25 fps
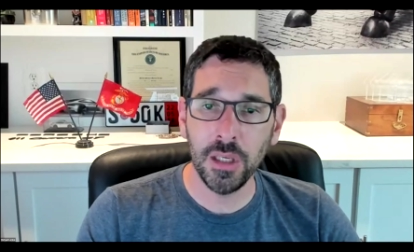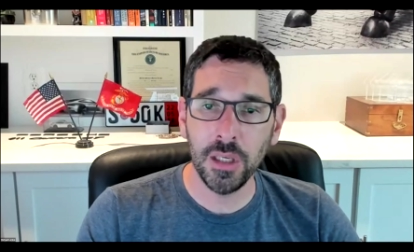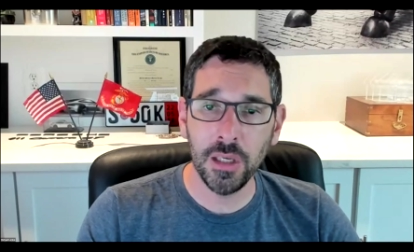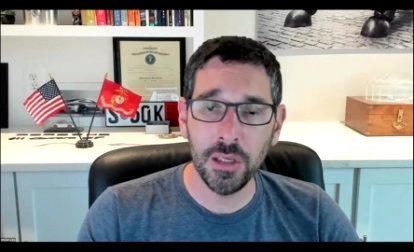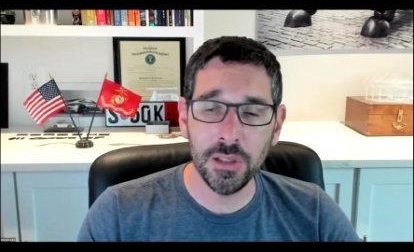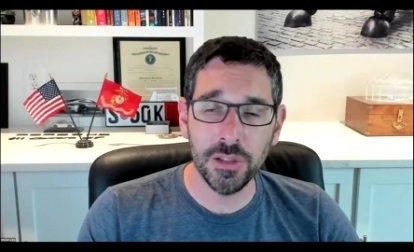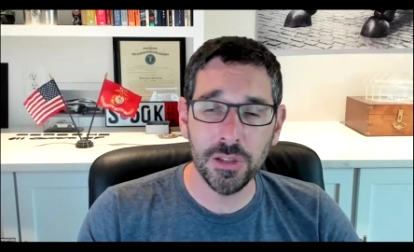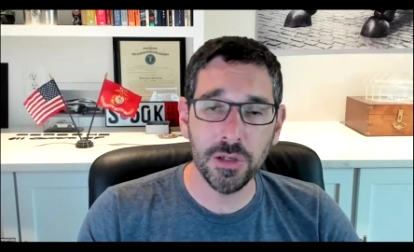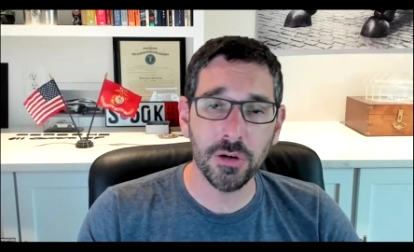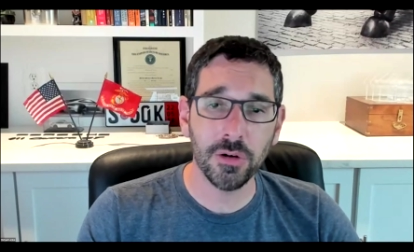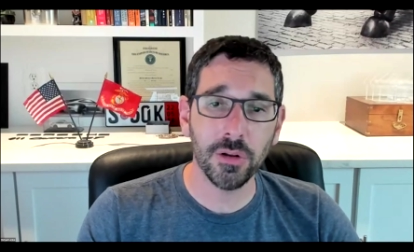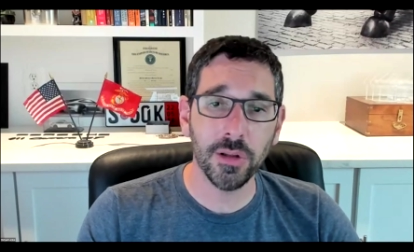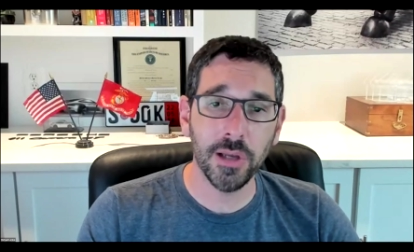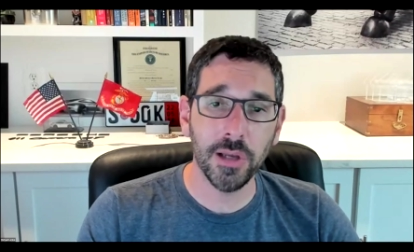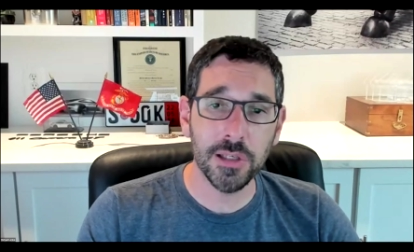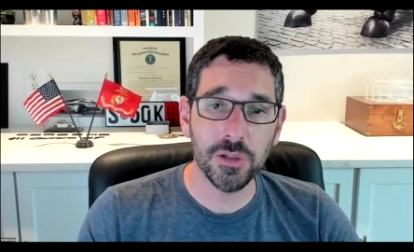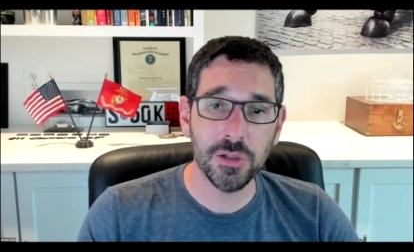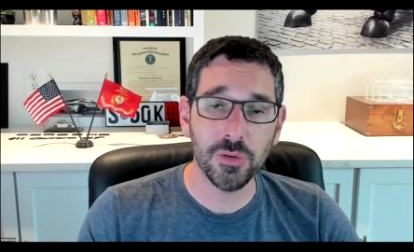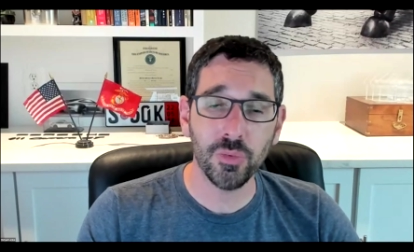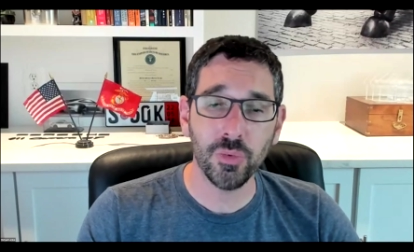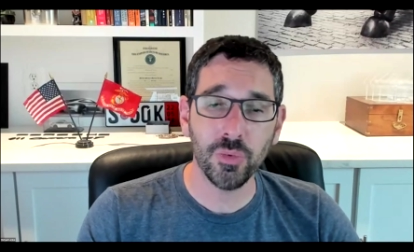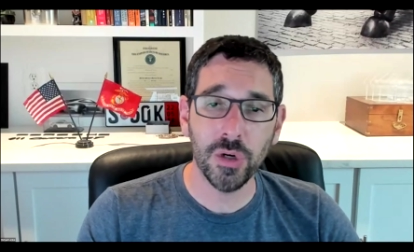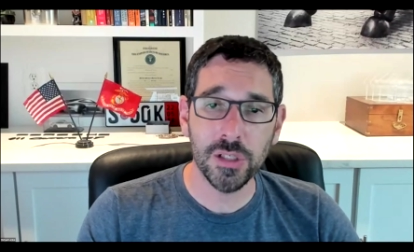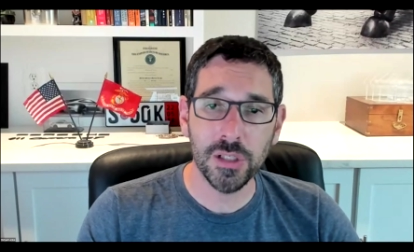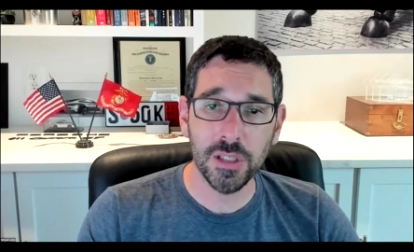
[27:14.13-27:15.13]
easier,
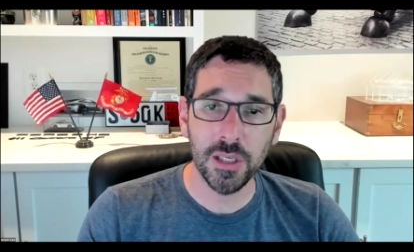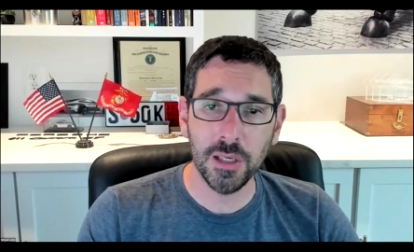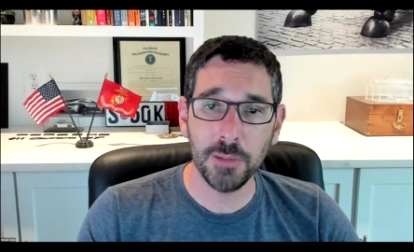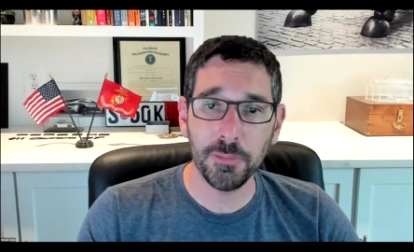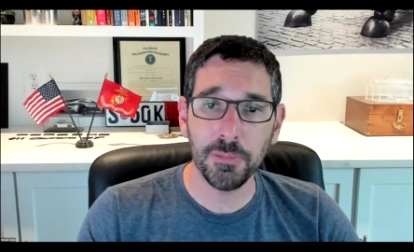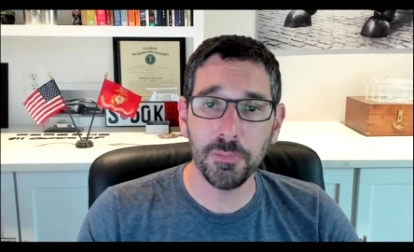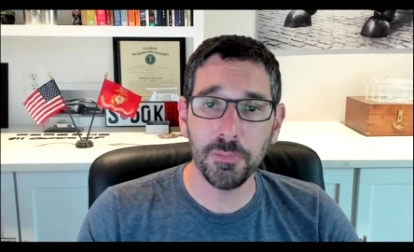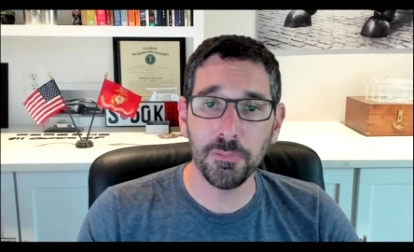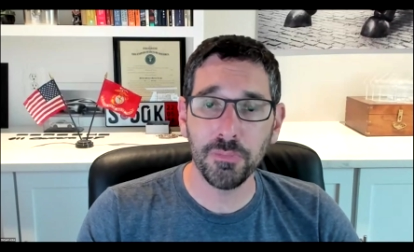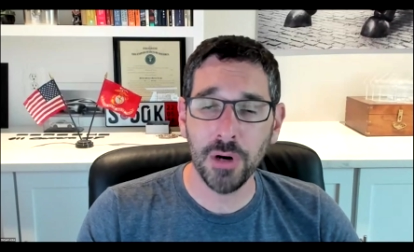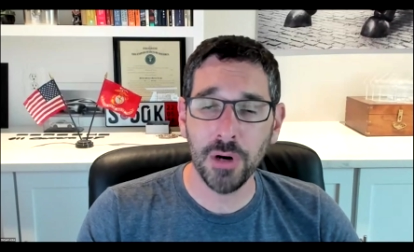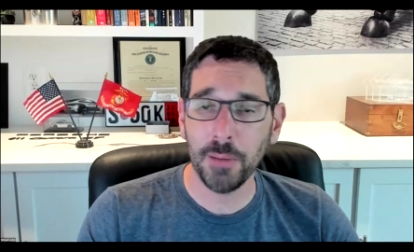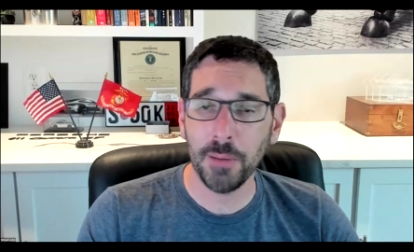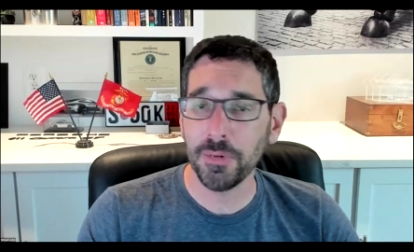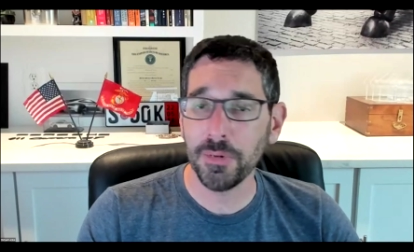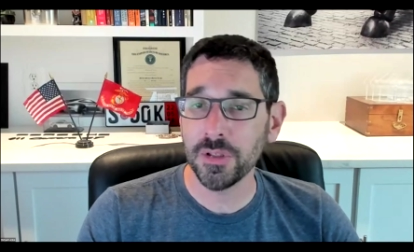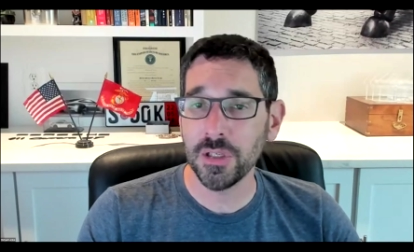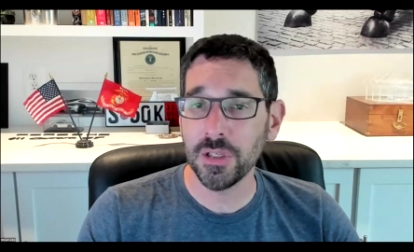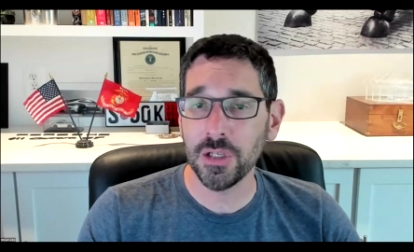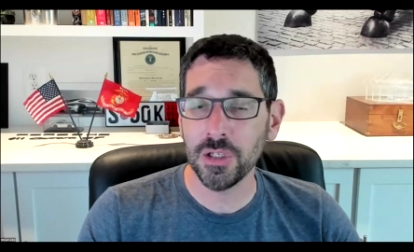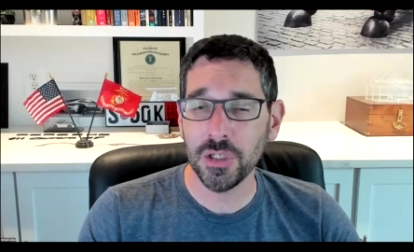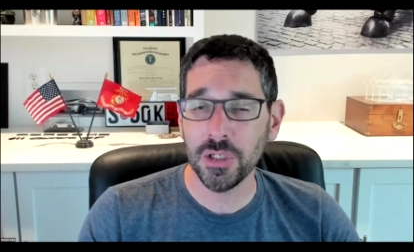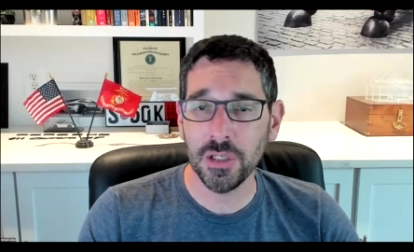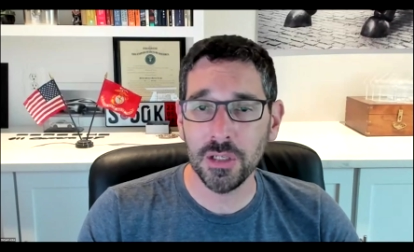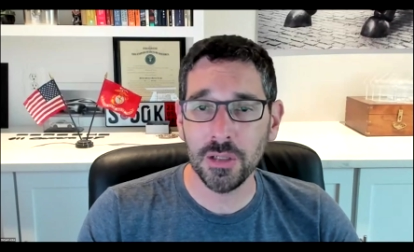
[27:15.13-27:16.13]
less risky
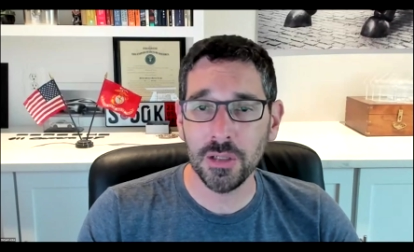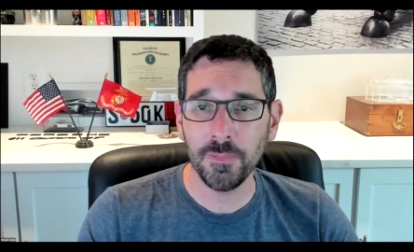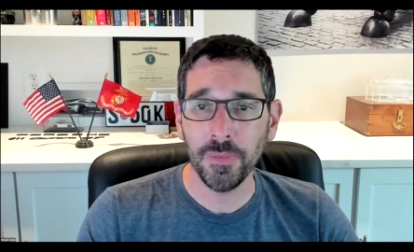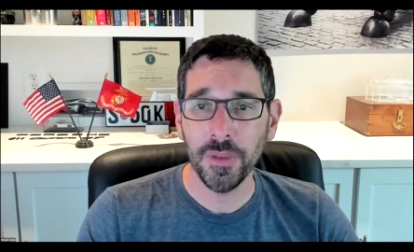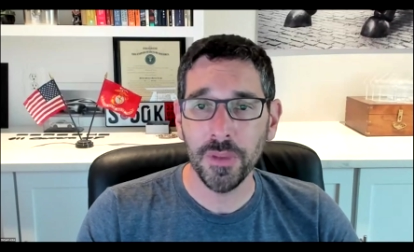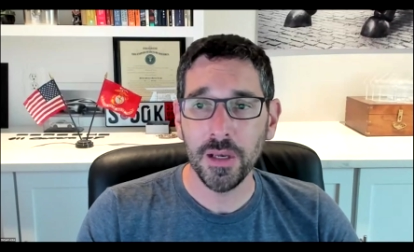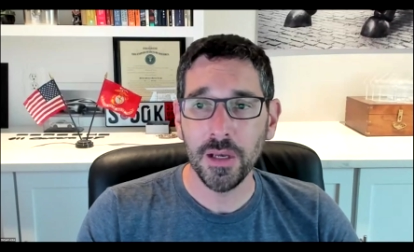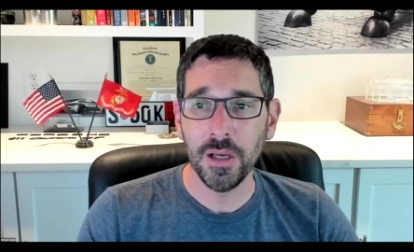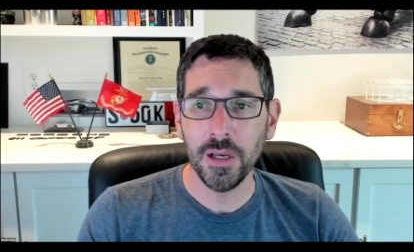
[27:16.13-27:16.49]
proposition.